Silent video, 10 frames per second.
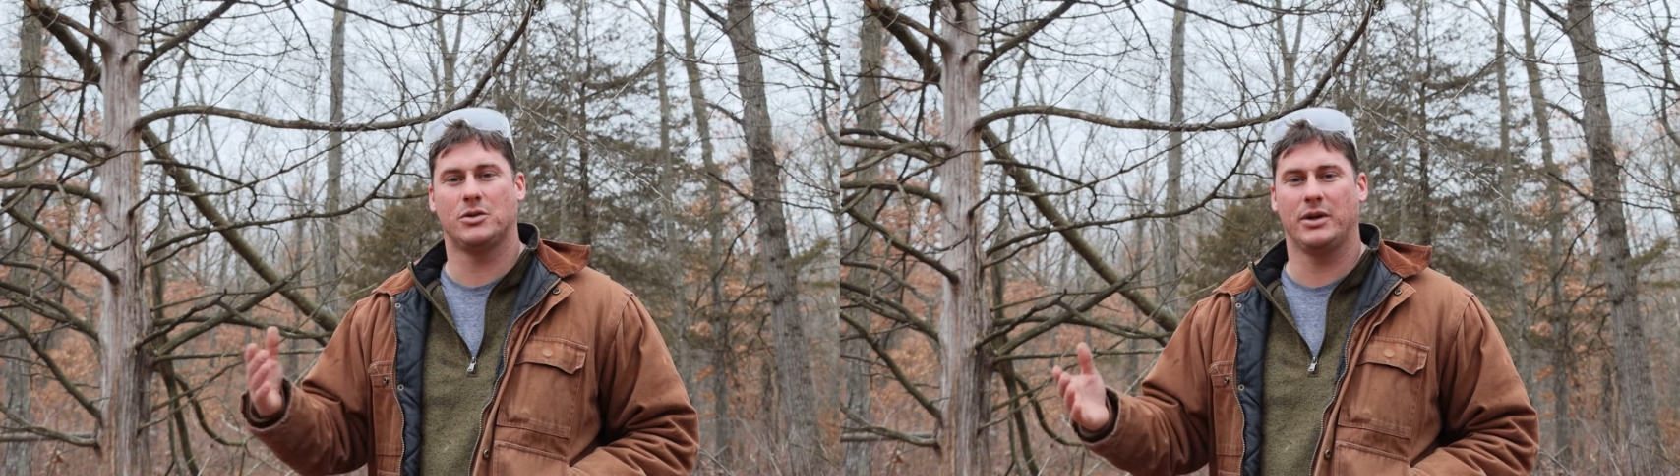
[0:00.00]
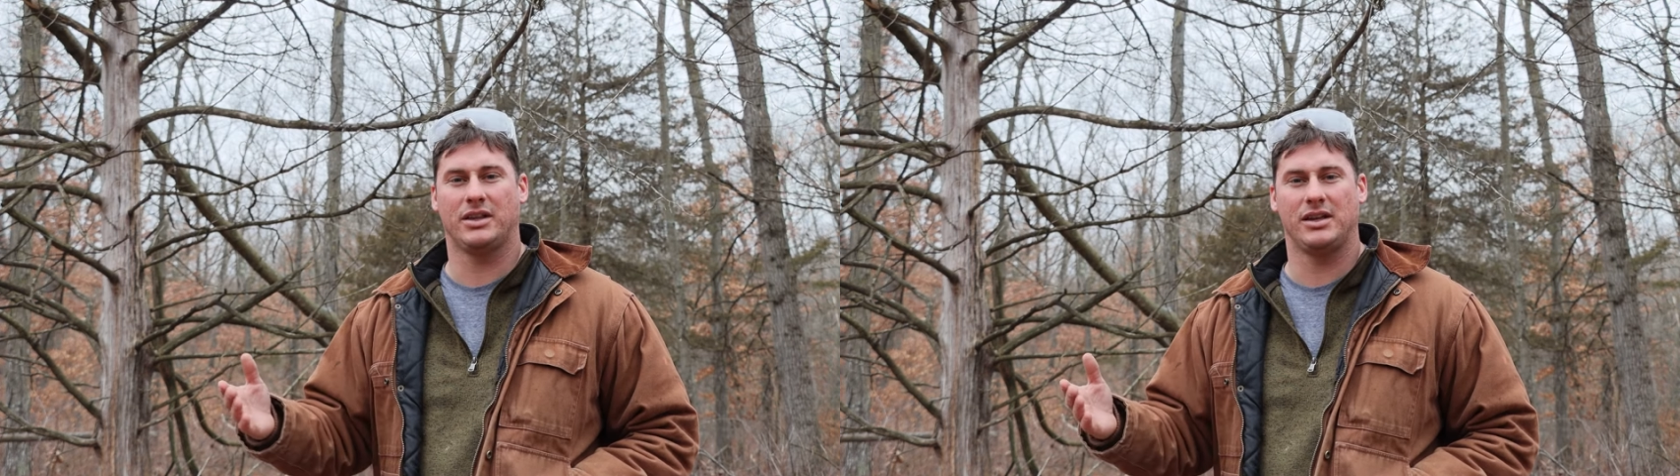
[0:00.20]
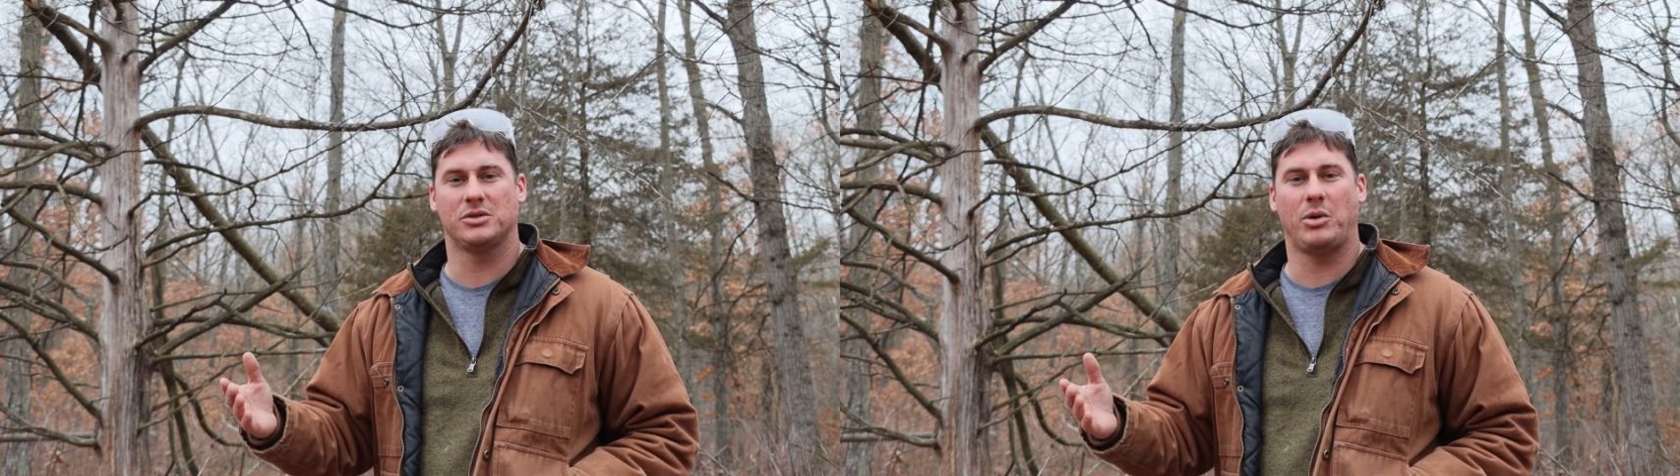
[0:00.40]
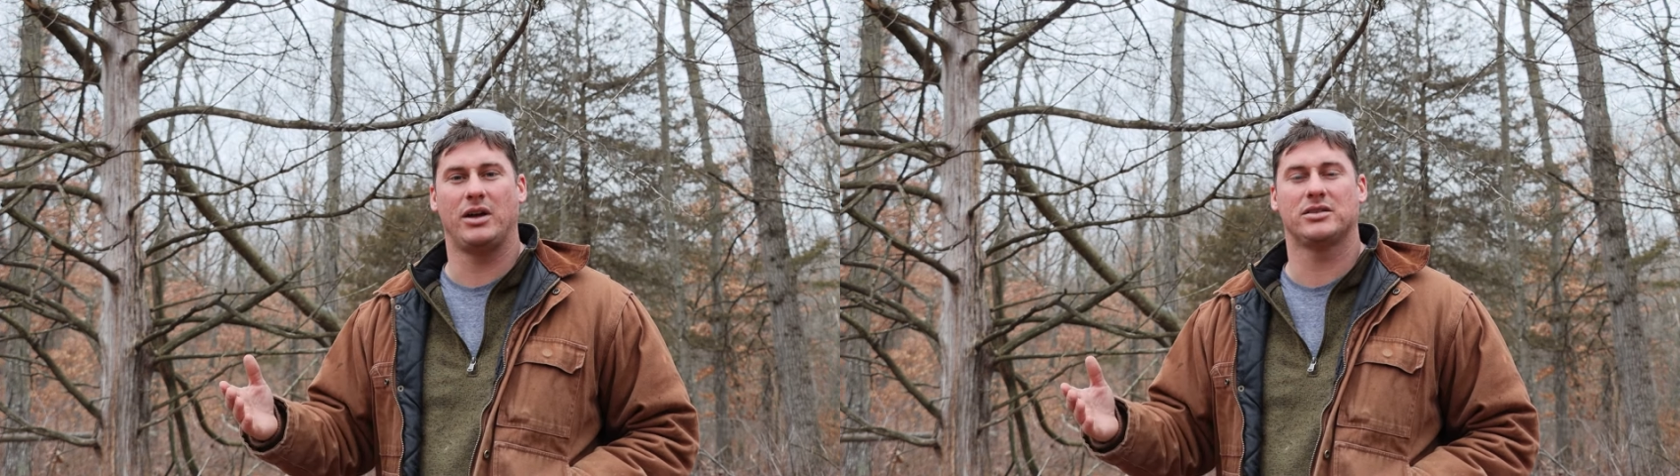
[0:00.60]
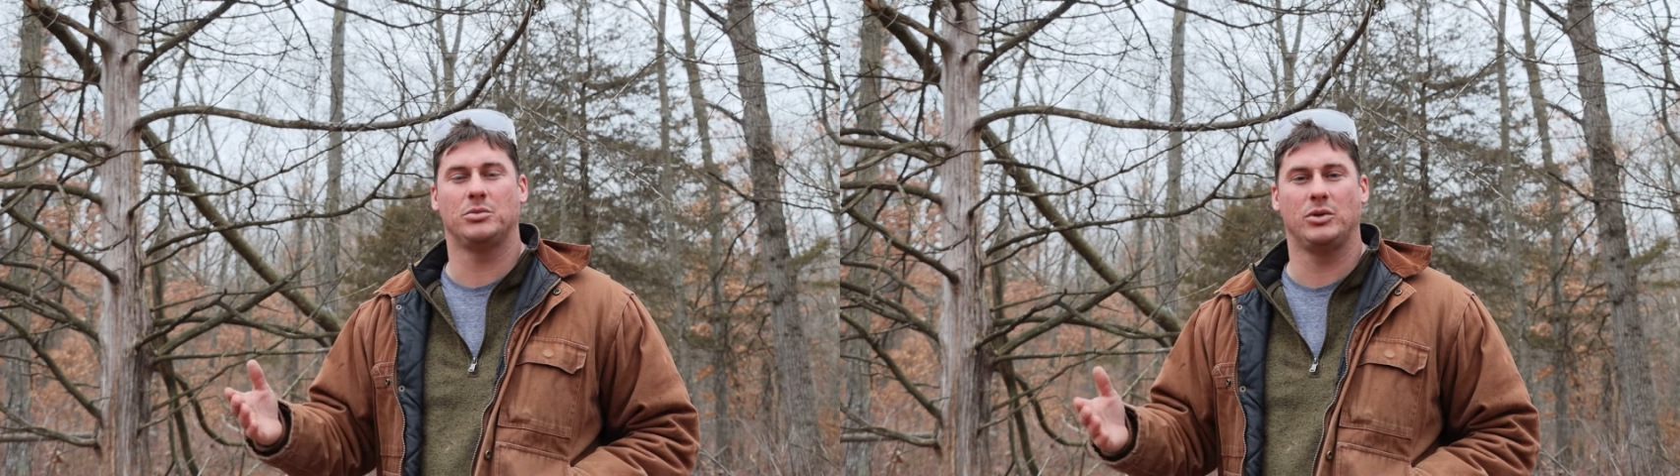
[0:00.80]
quickly as
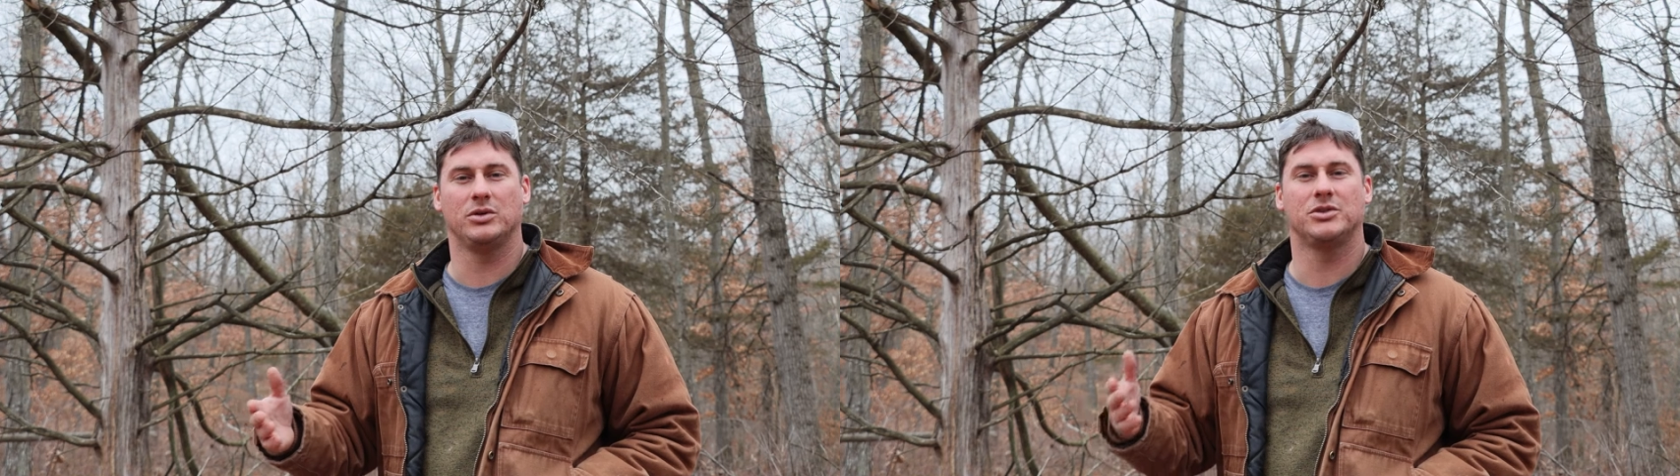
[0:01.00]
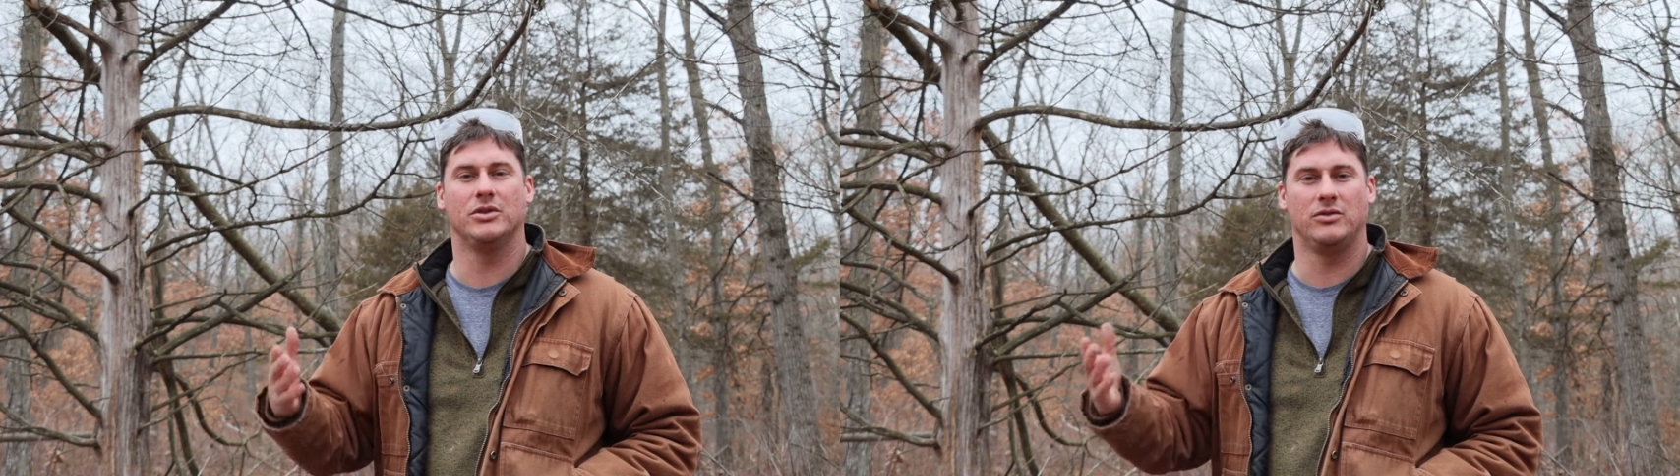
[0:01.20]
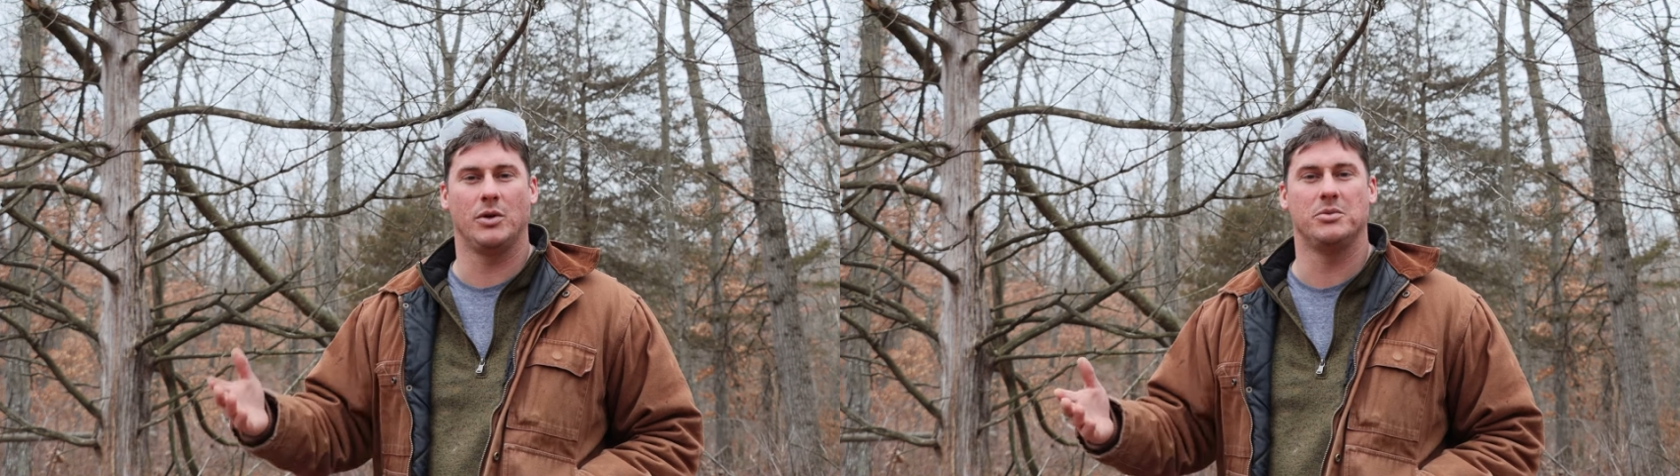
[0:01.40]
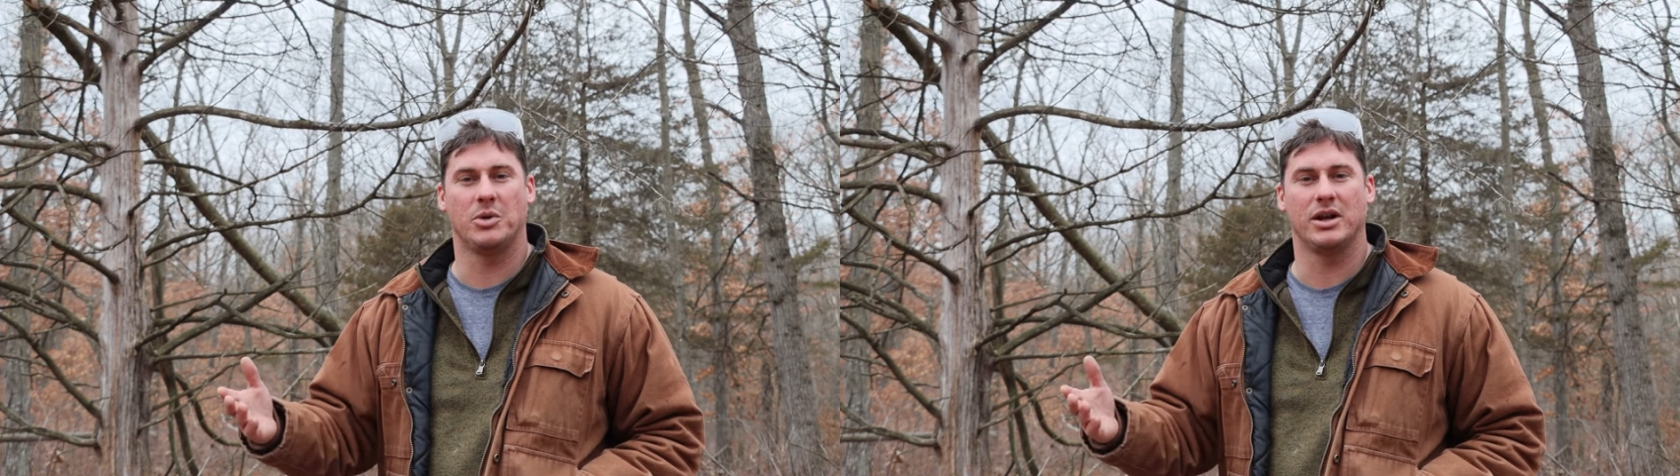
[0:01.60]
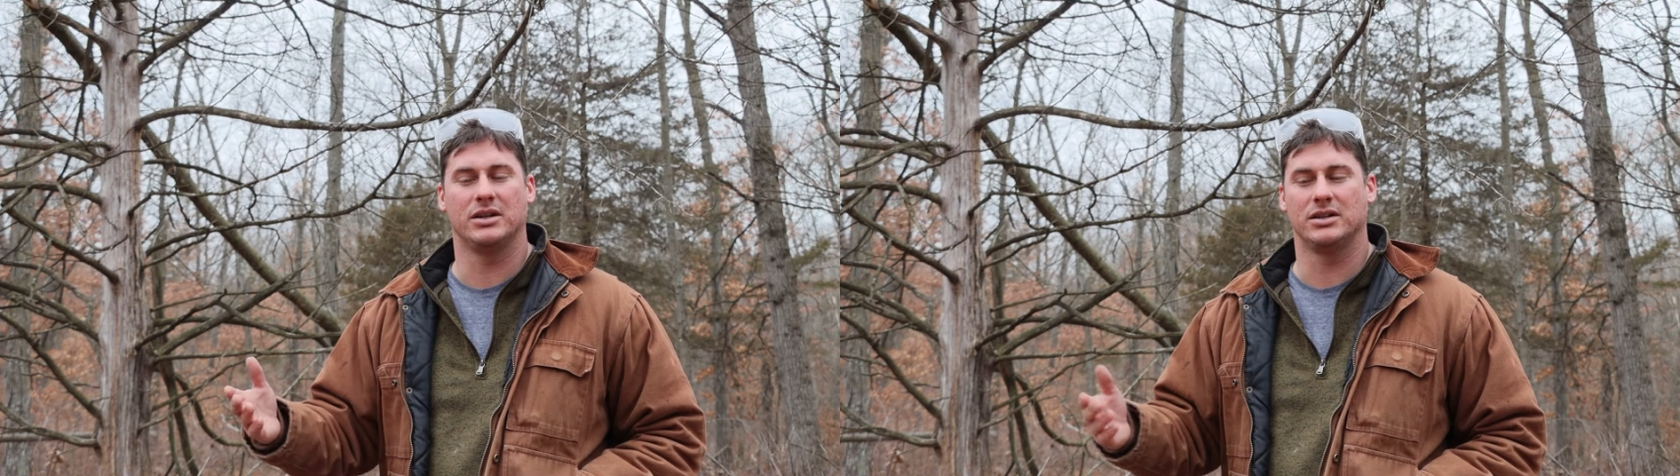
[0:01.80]
possible to avoid
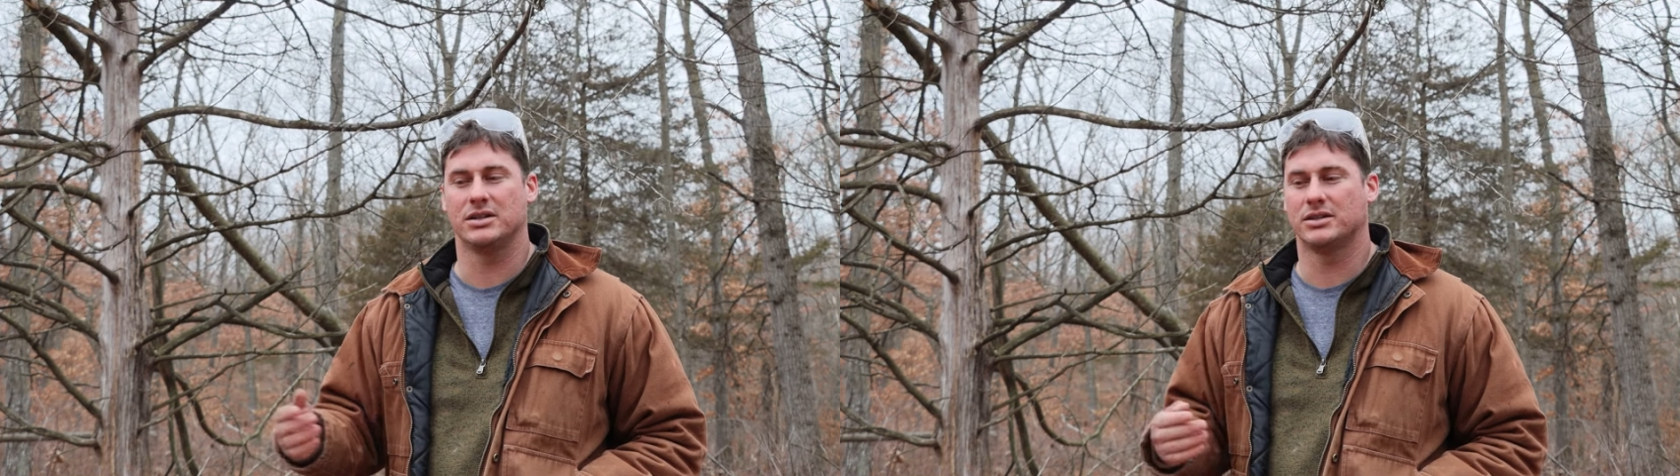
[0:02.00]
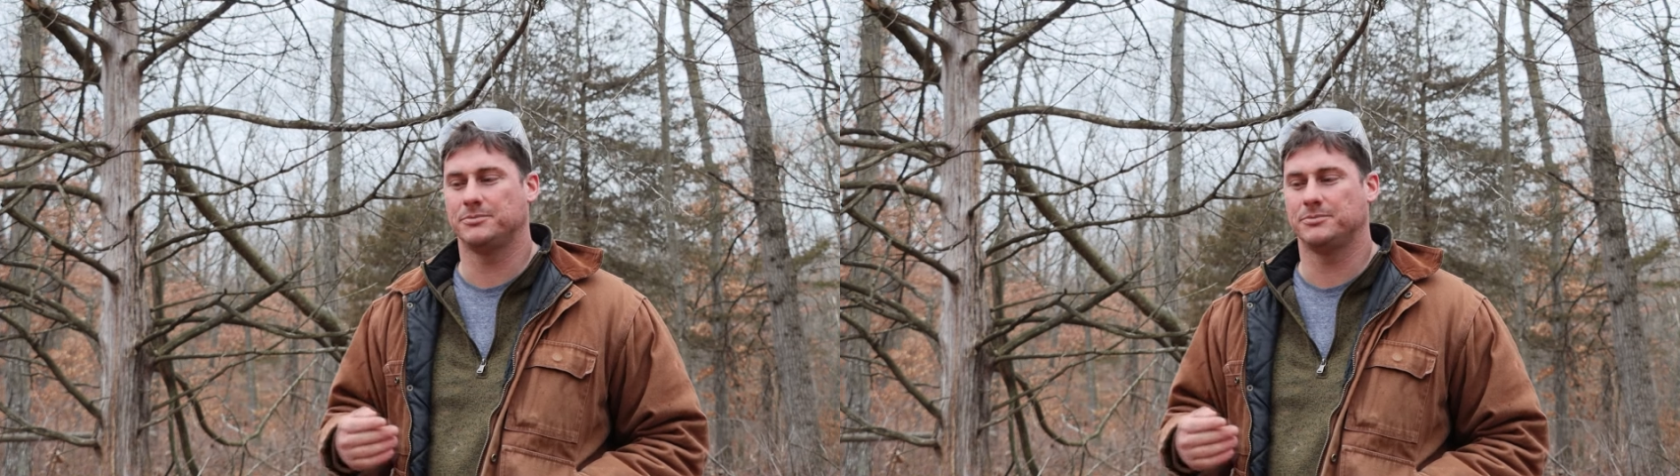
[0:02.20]
predators.